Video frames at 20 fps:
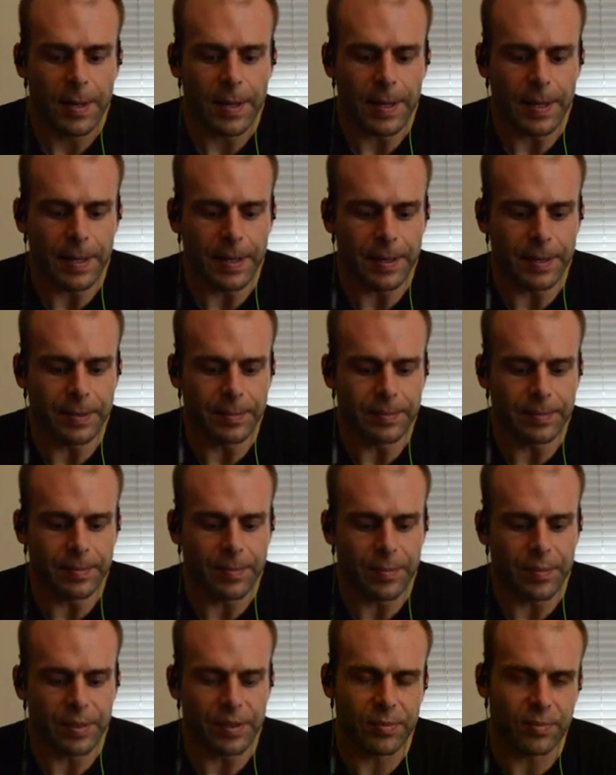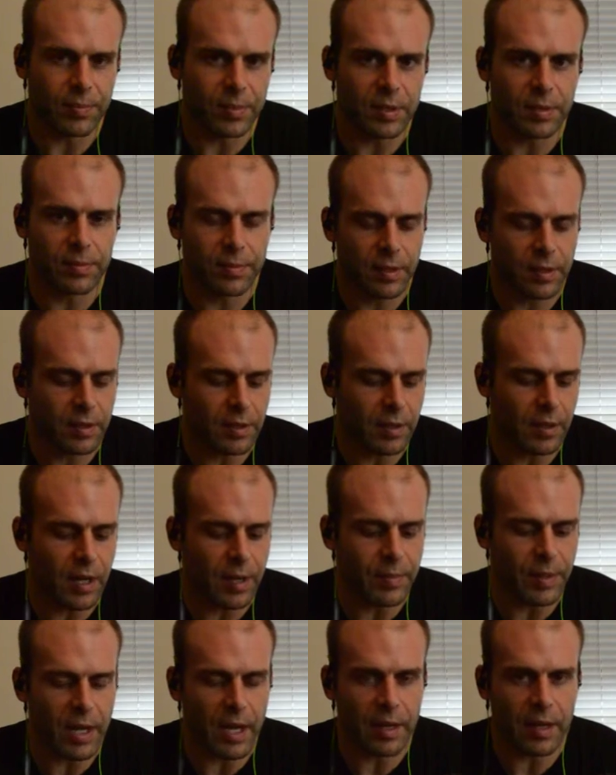But
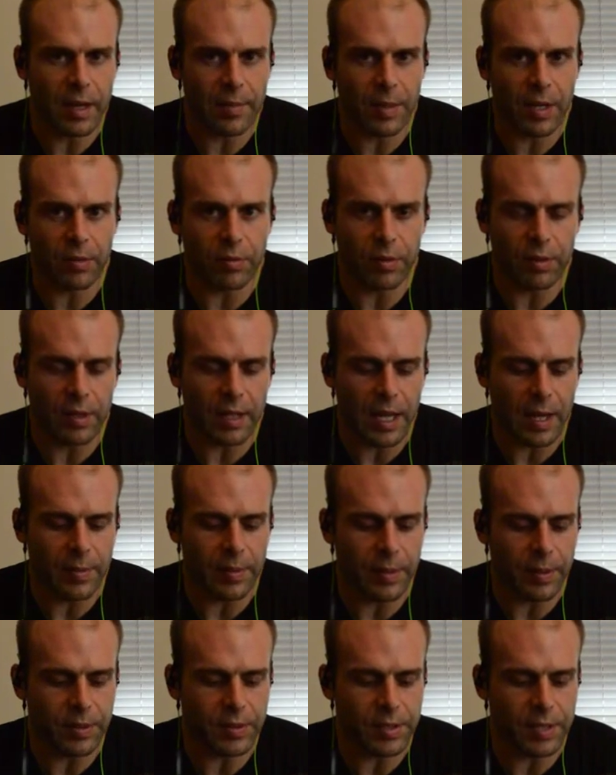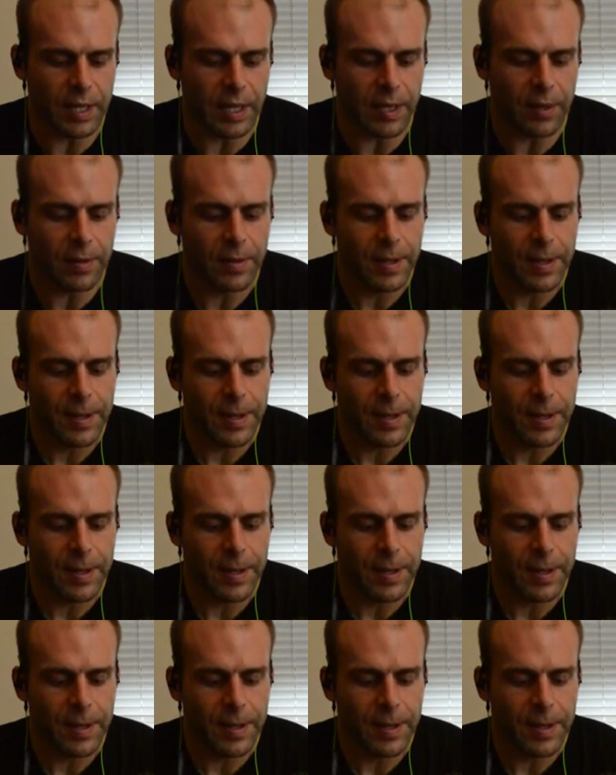I'm not real happy about the style.